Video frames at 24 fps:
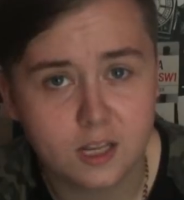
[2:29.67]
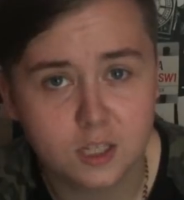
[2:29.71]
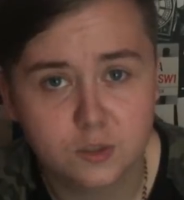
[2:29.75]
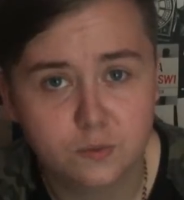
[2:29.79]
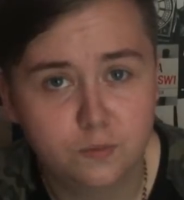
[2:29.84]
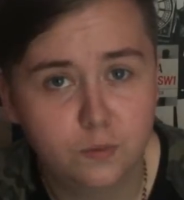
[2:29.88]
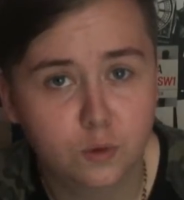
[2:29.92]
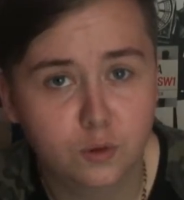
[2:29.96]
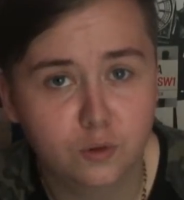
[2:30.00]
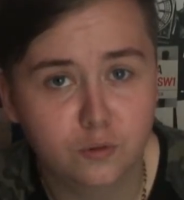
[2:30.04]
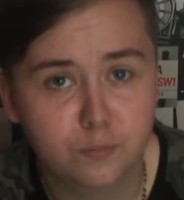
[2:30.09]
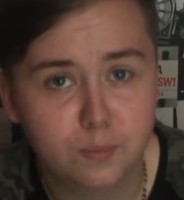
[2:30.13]
It's
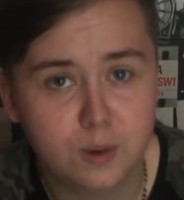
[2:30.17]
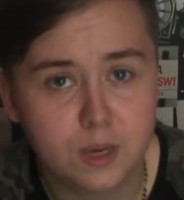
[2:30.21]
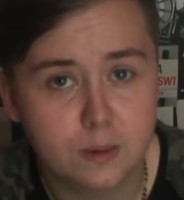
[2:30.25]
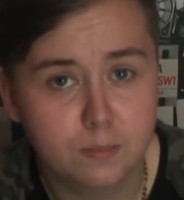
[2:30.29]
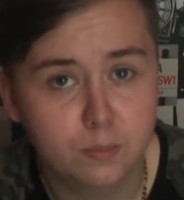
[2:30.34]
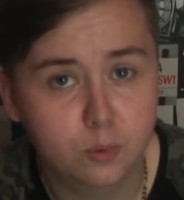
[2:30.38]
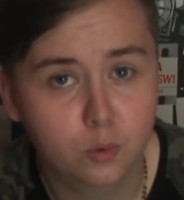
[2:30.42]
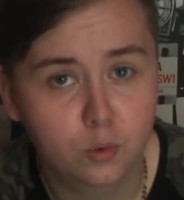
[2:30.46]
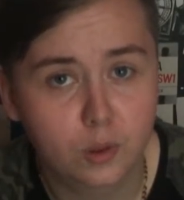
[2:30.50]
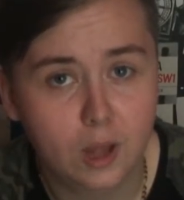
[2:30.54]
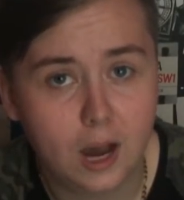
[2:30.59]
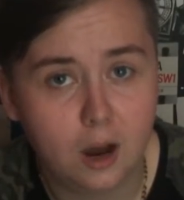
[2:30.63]
full of
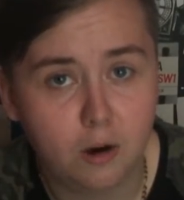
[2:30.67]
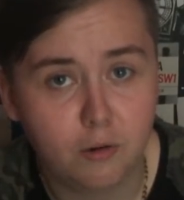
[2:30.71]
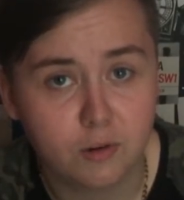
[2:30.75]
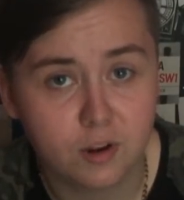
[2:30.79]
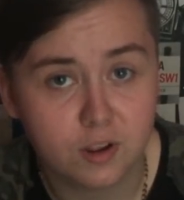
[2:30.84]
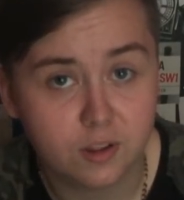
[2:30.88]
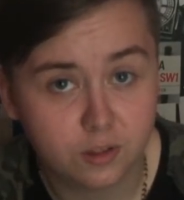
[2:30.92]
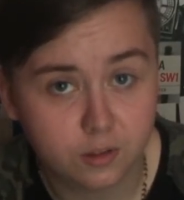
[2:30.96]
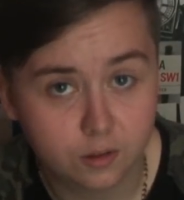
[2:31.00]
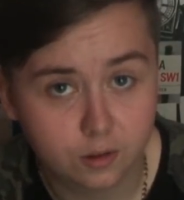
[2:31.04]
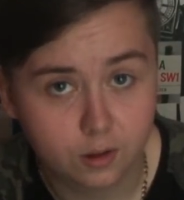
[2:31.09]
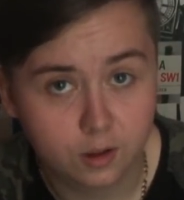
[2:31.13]
people that are
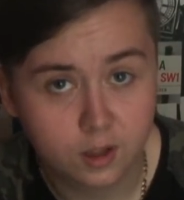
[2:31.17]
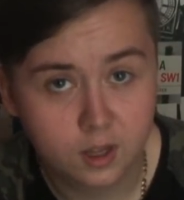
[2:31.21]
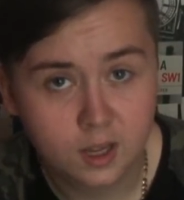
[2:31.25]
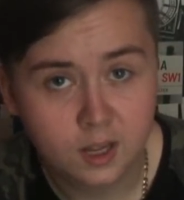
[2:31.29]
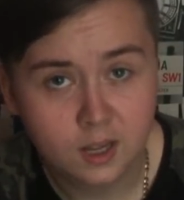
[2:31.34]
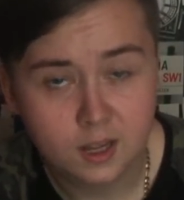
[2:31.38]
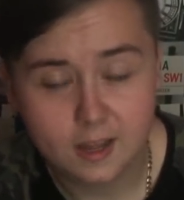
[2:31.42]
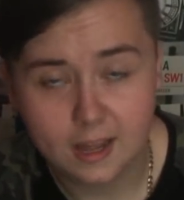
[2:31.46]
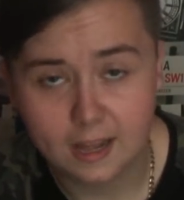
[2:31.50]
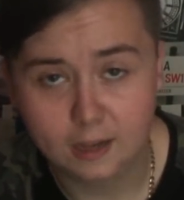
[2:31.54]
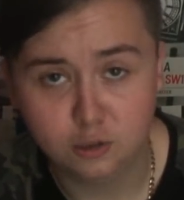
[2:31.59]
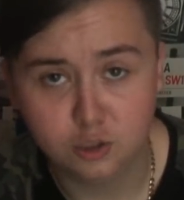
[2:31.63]
either
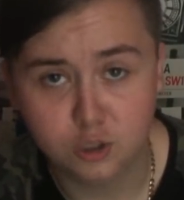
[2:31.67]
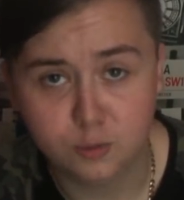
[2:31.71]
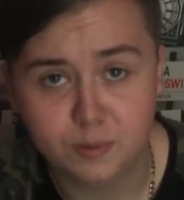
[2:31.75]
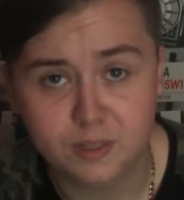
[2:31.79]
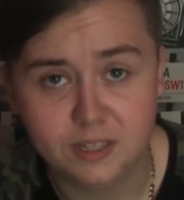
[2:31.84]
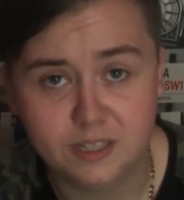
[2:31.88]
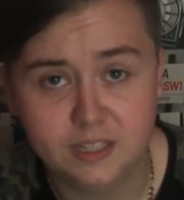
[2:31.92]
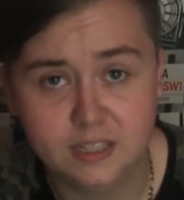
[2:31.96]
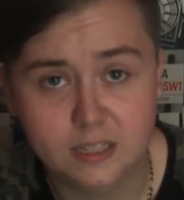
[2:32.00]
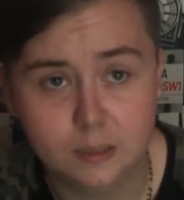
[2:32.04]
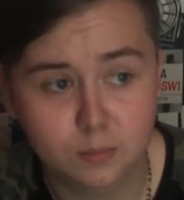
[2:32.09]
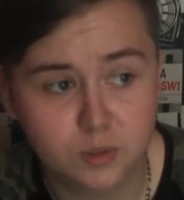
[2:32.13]

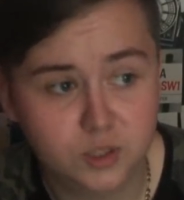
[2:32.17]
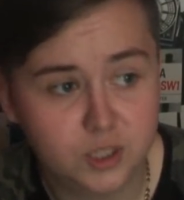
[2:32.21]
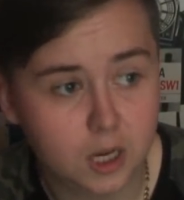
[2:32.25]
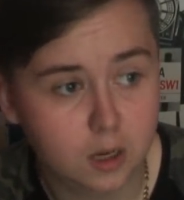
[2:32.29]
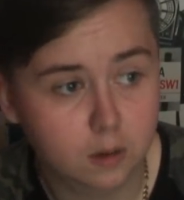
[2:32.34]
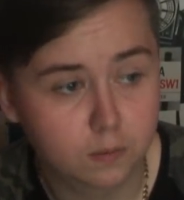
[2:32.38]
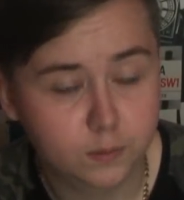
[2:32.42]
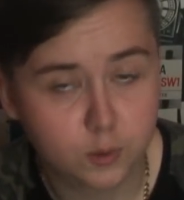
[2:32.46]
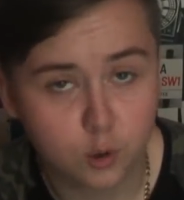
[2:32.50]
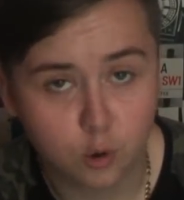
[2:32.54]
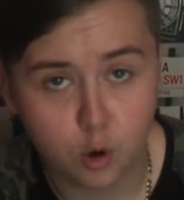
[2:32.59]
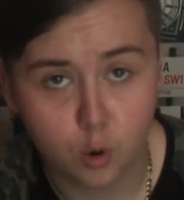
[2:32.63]
LGBT
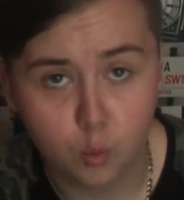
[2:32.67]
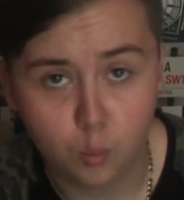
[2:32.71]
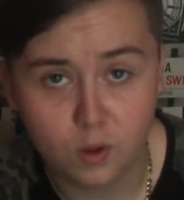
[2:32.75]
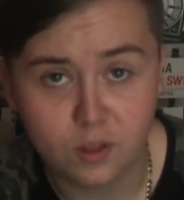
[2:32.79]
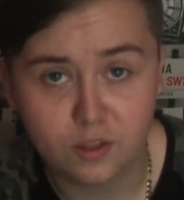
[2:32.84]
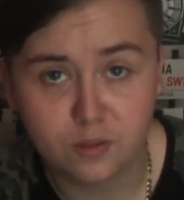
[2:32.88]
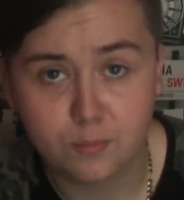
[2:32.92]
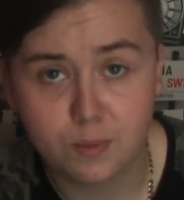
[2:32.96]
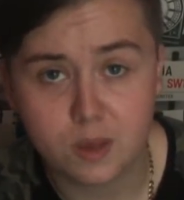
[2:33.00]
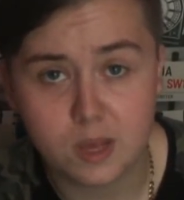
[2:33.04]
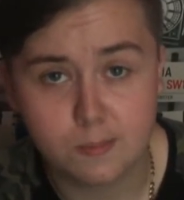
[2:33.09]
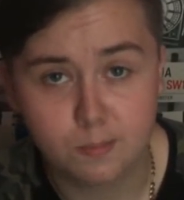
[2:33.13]
themselves or are
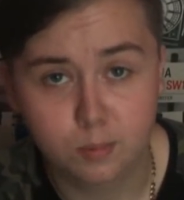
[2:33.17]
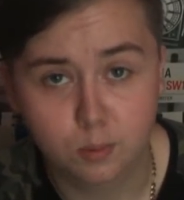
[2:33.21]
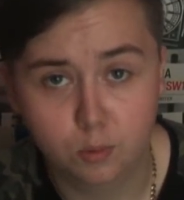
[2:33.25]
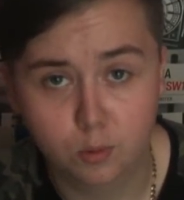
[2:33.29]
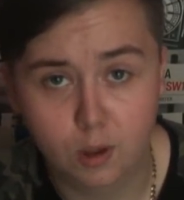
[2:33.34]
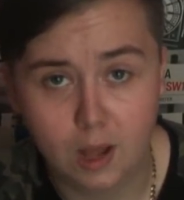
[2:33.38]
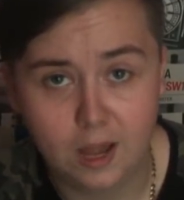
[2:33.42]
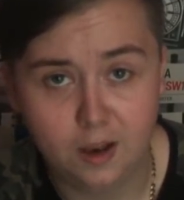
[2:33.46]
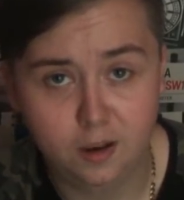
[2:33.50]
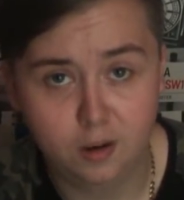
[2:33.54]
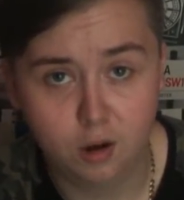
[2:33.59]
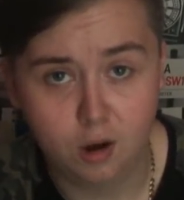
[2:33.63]
with
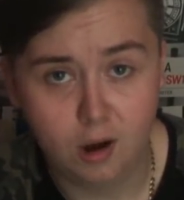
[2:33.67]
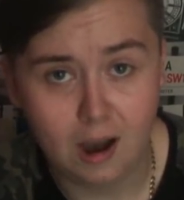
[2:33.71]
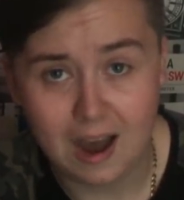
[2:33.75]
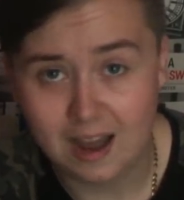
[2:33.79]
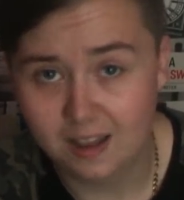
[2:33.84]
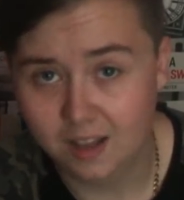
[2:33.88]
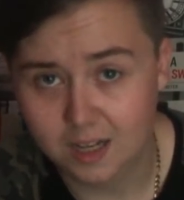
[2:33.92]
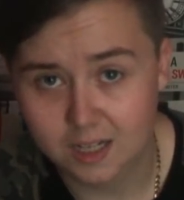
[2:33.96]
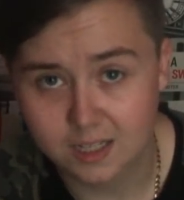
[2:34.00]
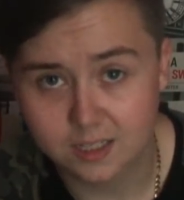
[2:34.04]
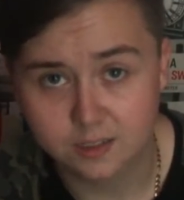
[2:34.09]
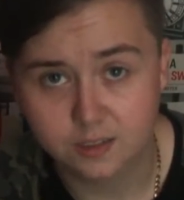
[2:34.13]
people and are
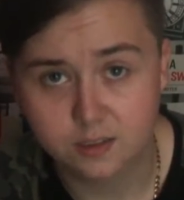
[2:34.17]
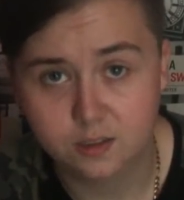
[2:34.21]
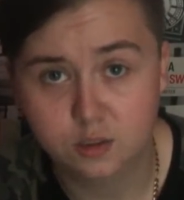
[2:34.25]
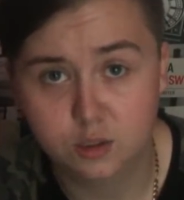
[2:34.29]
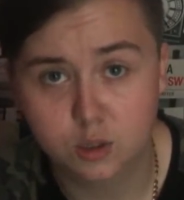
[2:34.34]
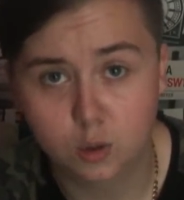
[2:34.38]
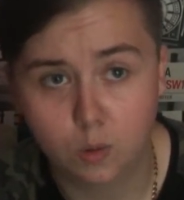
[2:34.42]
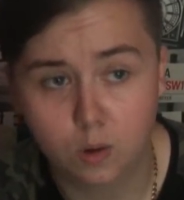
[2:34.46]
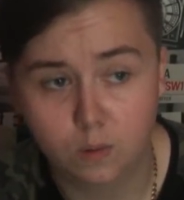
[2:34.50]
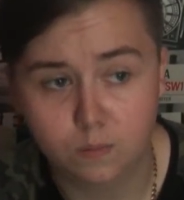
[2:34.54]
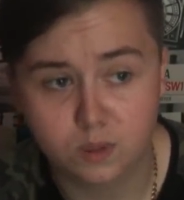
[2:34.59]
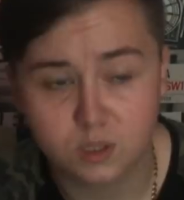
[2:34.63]
allies,
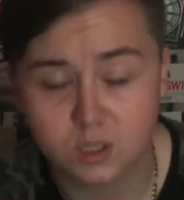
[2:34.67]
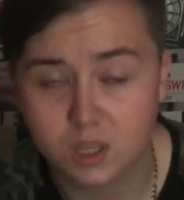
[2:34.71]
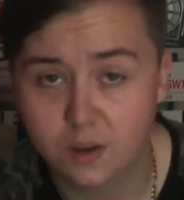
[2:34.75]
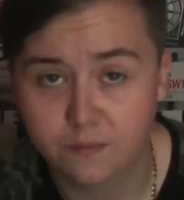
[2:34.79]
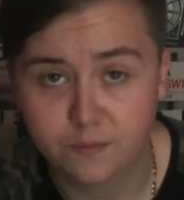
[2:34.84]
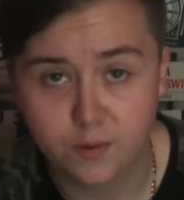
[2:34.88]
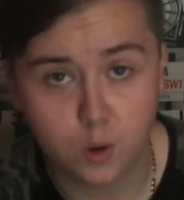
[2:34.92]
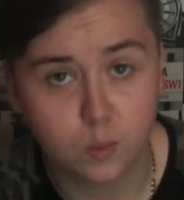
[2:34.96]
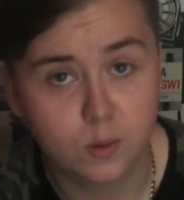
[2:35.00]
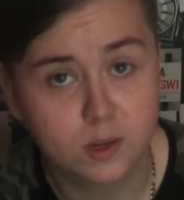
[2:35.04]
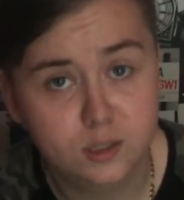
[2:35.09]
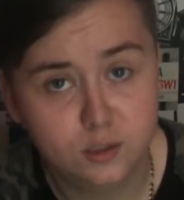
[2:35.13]
so obviously
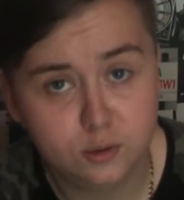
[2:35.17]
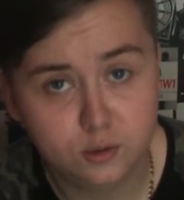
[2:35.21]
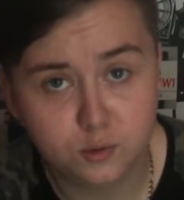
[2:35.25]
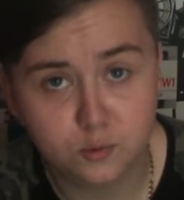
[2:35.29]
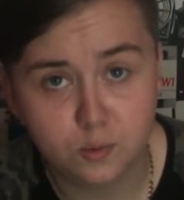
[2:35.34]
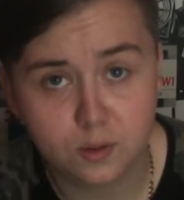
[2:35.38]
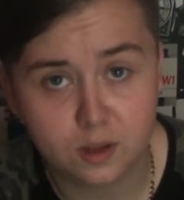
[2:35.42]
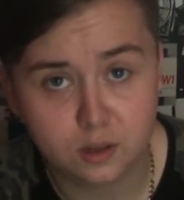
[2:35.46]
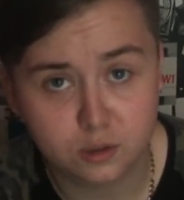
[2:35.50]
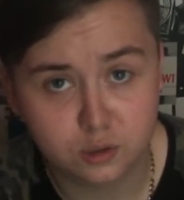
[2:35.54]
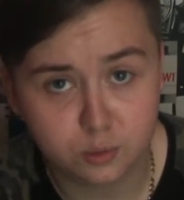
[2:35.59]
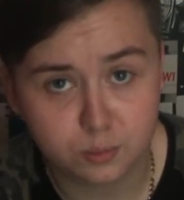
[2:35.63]
I have no
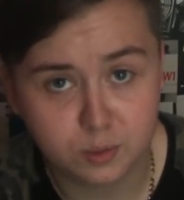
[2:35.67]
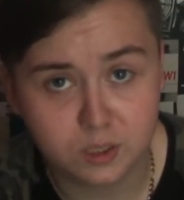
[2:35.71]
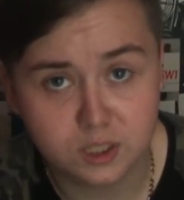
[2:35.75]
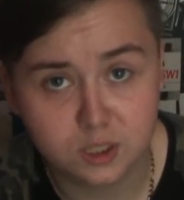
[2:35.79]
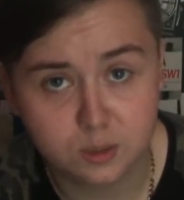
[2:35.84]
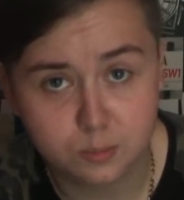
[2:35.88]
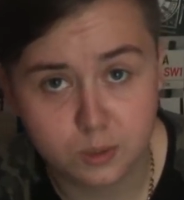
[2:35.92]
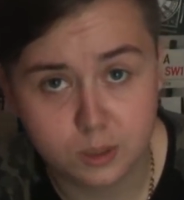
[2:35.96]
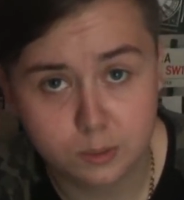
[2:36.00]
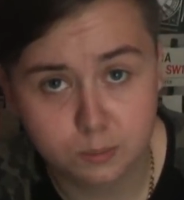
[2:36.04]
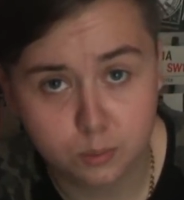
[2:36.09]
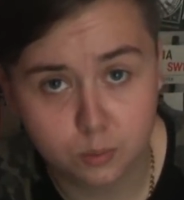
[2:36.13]
issues with
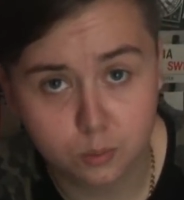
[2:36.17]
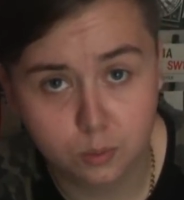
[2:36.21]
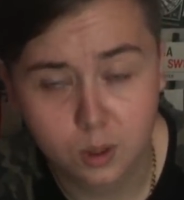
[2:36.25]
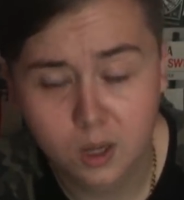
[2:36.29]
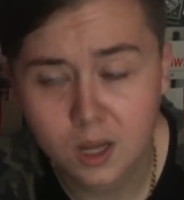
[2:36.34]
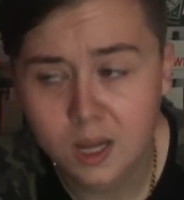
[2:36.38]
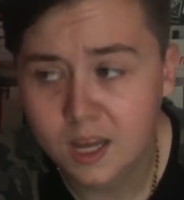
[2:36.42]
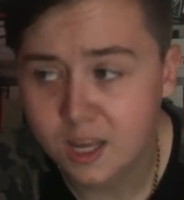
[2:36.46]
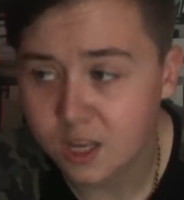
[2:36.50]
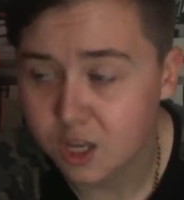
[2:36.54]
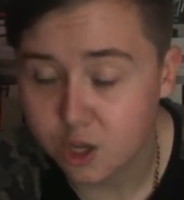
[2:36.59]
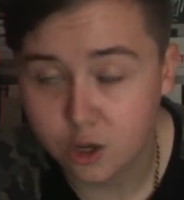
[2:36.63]
LGBT people.